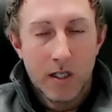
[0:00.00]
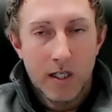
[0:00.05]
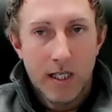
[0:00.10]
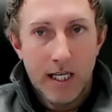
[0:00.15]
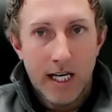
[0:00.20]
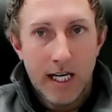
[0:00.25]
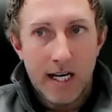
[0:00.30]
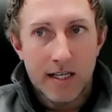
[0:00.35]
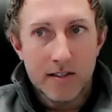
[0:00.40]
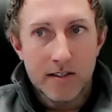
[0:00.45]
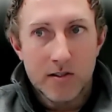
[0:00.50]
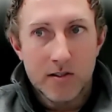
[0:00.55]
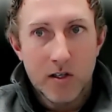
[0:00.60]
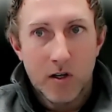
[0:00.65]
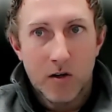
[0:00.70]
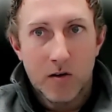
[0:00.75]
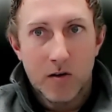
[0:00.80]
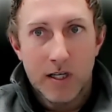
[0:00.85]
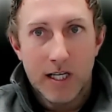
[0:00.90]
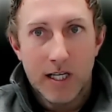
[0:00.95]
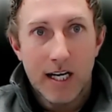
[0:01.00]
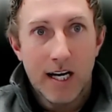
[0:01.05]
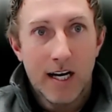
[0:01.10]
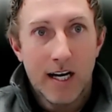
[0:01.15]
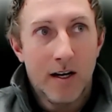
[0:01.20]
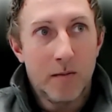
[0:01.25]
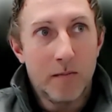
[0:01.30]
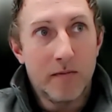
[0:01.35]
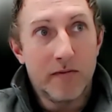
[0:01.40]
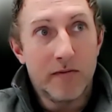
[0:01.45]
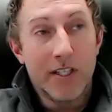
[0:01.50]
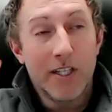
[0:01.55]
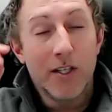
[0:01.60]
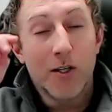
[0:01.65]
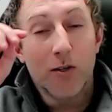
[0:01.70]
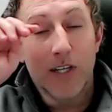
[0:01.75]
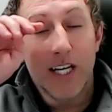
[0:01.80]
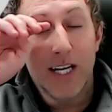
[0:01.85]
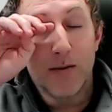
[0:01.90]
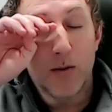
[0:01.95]
Yeah, so
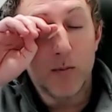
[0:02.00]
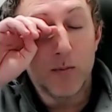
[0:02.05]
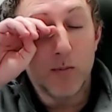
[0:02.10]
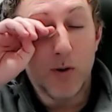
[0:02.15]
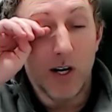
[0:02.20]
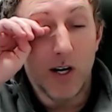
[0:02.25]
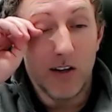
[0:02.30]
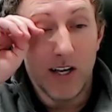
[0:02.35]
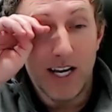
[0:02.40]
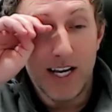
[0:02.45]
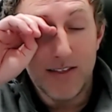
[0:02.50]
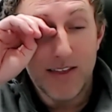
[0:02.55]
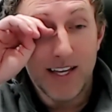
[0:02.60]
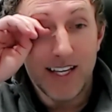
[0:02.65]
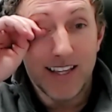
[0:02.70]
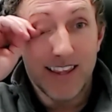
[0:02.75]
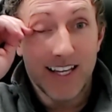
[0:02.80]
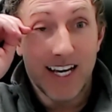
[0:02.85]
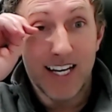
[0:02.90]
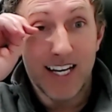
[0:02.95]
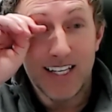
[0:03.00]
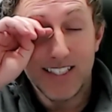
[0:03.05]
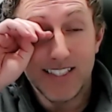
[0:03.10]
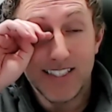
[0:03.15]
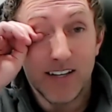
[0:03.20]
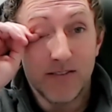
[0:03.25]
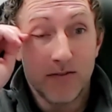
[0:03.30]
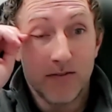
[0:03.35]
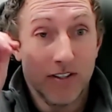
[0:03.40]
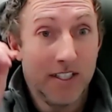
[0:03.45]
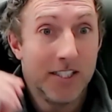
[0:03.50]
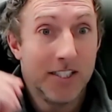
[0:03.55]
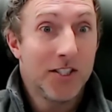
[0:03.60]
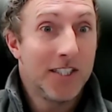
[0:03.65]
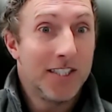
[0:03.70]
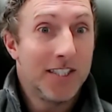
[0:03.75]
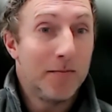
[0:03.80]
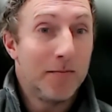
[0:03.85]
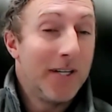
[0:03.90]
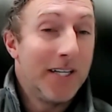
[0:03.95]
video game umbrella, I think that
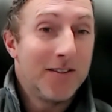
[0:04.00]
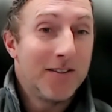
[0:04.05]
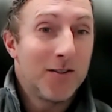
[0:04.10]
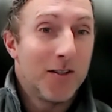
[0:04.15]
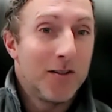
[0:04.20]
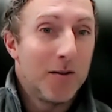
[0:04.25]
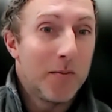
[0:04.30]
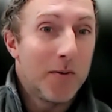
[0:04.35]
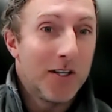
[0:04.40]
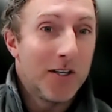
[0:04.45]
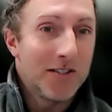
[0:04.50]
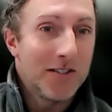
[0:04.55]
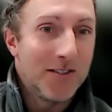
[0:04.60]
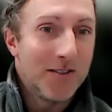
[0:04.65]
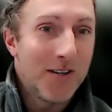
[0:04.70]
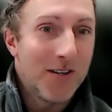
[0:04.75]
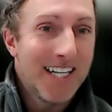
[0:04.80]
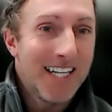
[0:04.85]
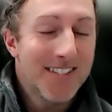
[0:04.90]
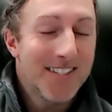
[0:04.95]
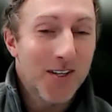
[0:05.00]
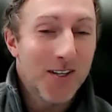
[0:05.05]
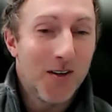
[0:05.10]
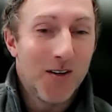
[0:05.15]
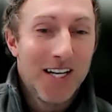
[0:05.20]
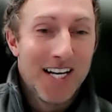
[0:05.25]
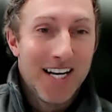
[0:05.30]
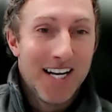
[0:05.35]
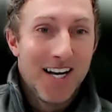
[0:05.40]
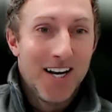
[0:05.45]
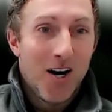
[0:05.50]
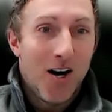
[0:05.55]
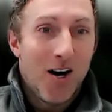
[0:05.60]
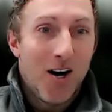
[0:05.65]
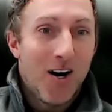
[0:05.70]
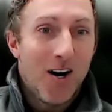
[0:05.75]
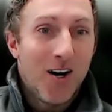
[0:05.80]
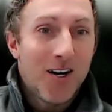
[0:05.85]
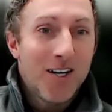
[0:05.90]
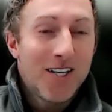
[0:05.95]
definition depends on the person, right? So
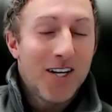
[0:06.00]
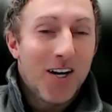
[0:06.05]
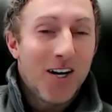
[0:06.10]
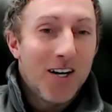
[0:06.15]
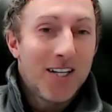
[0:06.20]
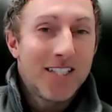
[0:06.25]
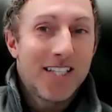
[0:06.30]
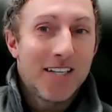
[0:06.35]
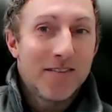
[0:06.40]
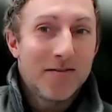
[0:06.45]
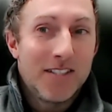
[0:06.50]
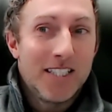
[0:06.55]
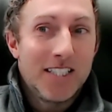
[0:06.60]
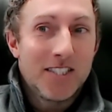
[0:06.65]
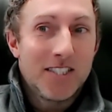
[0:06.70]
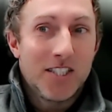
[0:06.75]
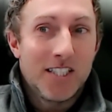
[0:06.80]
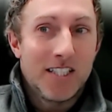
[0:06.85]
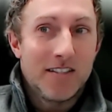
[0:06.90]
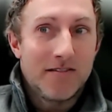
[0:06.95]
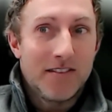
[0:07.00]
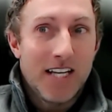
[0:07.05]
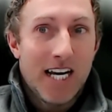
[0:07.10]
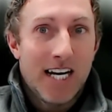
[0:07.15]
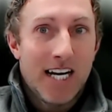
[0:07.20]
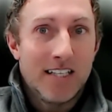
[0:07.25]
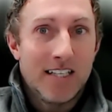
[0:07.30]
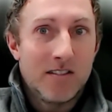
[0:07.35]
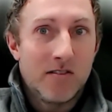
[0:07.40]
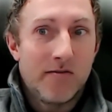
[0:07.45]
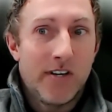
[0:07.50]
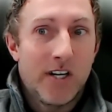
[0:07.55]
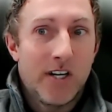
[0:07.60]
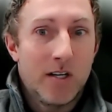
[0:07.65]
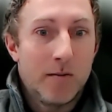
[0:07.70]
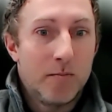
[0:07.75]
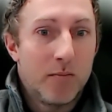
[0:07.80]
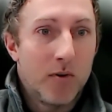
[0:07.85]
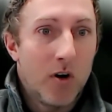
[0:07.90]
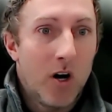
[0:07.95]
our definition of that is
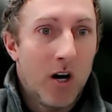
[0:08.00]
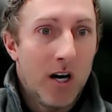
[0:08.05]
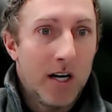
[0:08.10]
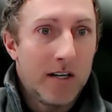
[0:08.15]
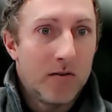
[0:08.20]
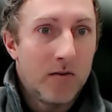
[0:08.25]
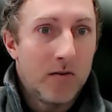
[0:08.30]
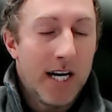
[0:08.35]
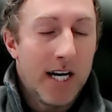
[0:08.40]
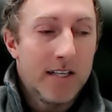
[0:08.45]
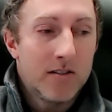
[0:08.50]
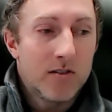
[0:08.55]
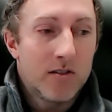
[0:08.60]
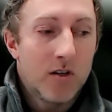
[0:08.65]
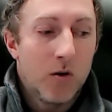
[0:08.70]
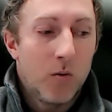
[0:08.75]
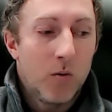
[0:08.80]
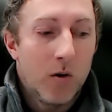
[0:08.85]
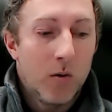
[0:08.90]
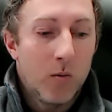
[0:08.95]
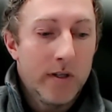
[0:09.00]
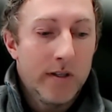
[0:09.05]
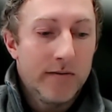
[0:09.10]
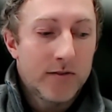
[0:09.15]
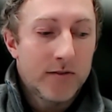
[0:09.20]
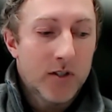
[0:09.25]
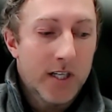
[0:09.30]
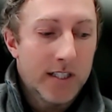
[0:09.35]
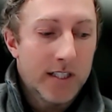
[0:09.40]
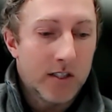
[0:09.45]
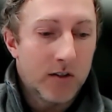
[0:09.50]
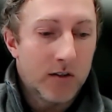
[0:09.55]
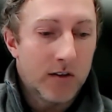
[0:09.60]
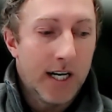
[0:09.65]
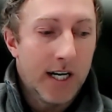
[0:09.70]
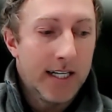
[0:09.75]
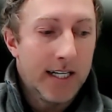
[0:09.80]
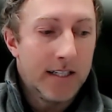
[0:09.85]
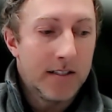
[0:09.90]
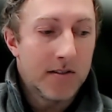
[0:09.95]
very broad, right? So what we've tried to
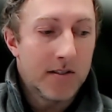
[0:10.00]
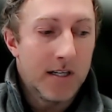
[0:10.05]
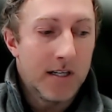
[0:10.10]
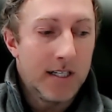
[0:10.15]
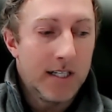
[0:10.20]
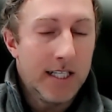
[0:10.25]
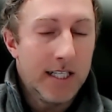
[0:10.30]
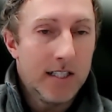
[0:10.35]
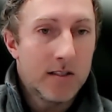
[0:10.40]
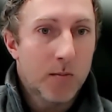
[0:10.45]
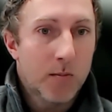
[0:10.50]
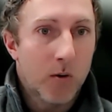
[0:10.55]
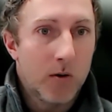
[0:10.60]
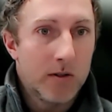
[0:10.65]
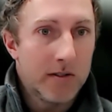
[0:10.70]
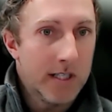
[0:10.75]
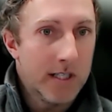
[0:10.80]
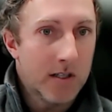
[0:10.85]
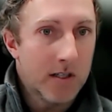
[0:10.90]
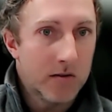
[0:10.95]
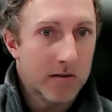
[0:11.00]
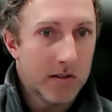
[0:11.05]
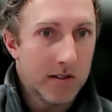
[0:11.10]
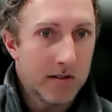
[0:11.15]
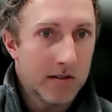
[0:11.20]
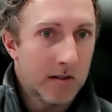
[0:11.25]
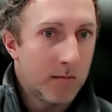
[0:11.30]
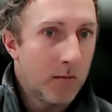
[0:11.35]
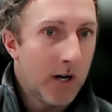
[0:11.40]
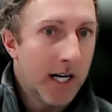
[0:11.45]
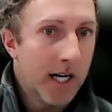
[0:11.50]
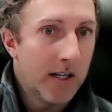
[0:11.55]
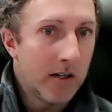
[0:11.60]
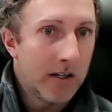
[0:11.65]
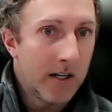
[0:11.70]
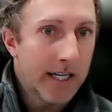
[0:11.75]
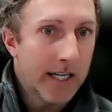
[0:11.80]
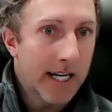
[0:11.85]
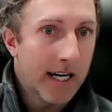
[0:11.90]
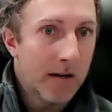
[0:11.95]
create is an esports ecosystem right on
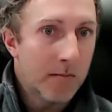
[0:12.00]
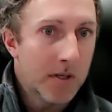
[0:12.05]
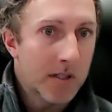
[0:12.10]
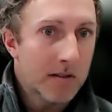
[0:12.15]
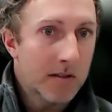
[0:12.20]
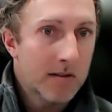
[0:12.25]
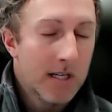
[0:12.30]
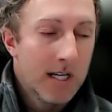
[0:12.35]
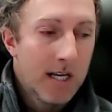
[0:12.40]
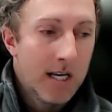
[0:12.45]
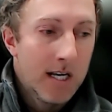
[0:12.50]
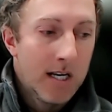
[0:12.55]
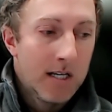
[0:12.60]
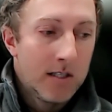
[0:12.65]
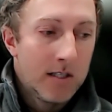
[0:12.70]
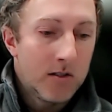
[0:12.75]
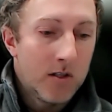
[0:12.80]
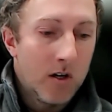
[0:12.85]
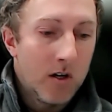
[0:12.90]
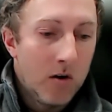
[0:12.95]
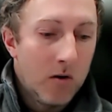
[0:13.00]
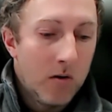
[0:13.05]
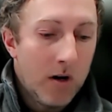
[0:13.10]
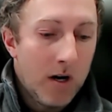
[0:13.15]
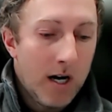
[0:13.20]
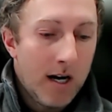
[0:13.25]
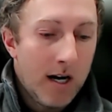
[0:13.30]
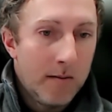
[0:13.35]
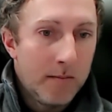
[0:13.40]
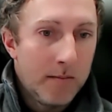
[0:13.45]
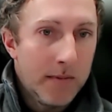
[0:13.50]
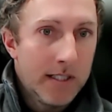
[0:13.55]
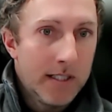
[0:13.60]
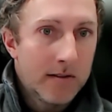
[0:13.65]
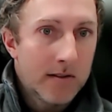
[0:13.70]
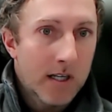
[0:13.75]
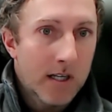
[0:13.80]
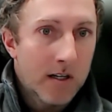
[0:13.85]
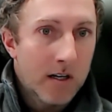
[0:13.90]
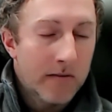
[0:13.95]
our campus. So
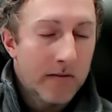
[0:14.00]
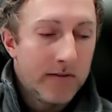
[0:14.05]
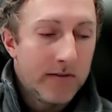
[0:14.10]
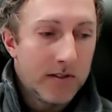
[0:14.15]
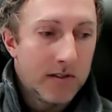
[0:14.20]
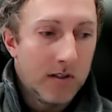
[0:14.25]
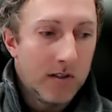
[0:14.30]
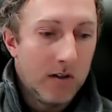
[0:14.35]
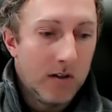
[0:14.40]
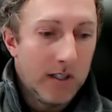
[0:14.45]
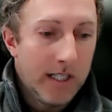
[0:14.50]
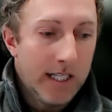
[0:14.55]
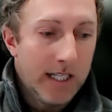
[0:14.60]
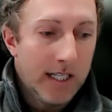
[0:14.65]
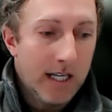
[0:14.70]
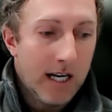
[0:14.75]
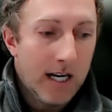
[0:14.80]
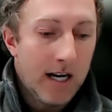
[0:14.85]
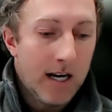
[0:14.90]
inside our facility,